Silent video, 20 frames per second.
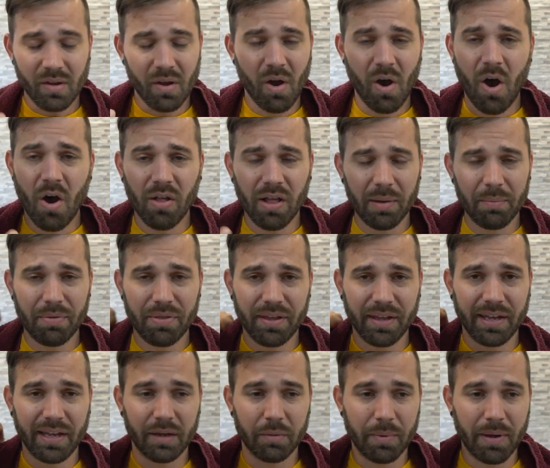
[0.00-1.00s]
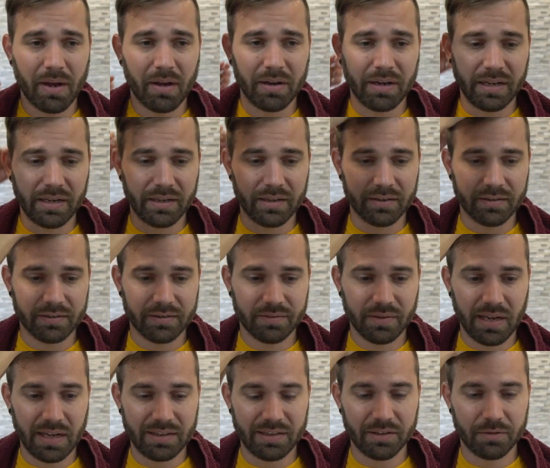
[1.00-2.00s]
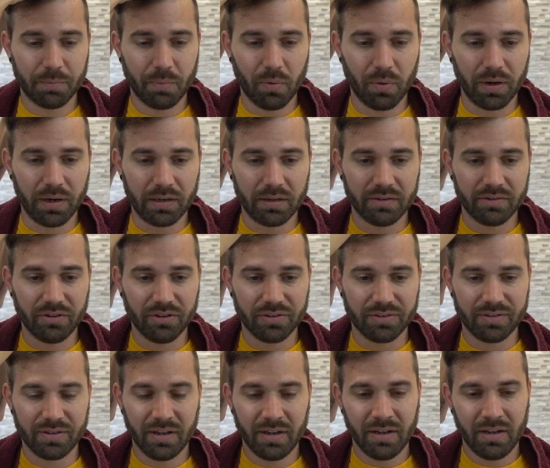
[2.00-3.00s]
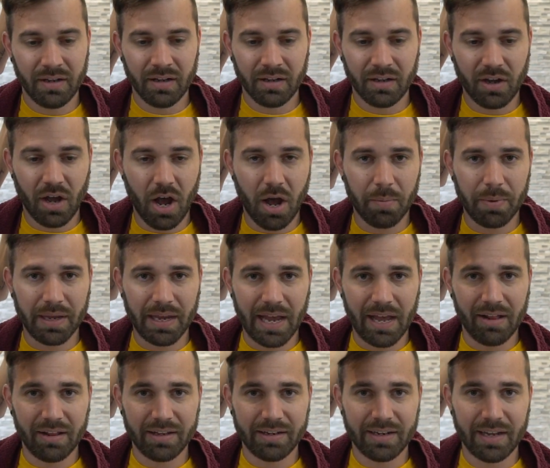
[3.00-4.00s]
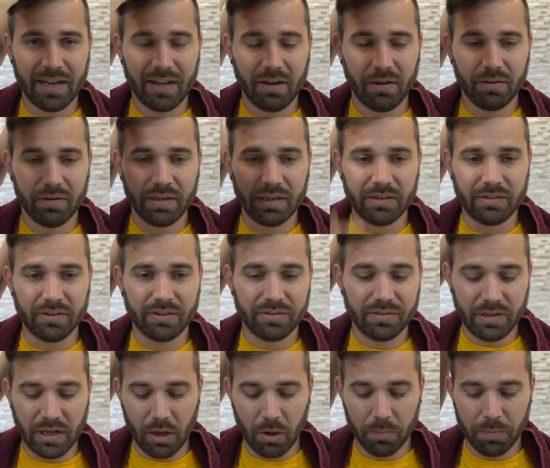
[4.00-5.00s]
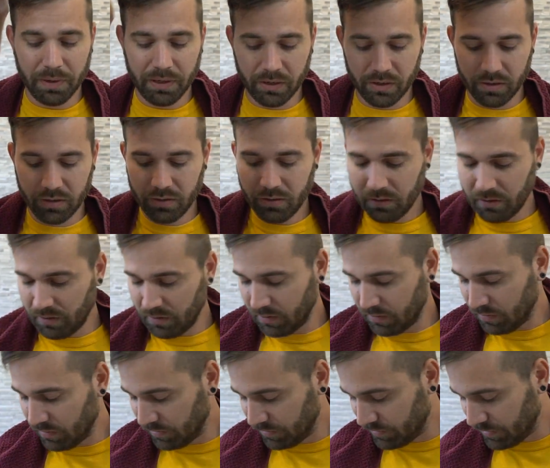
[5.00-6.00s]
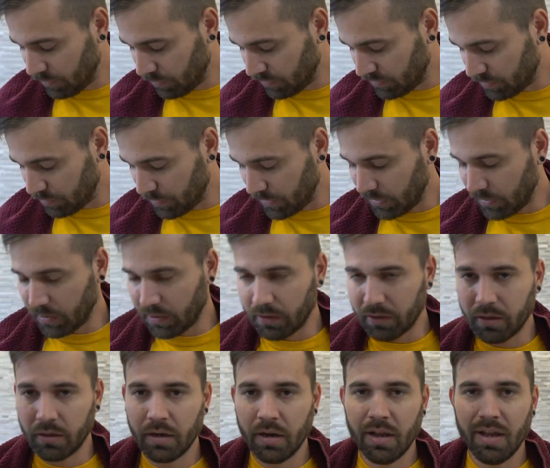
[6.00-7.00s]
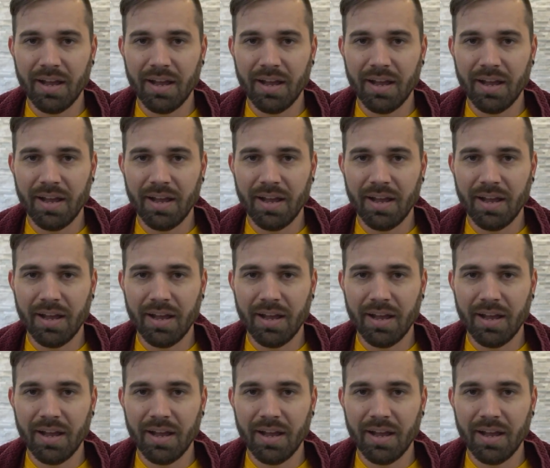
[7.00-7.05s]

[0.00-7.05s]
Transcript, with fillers: All I'm thinking about is at this point, just calming Allie down and just helping her at least that wasn't my ear.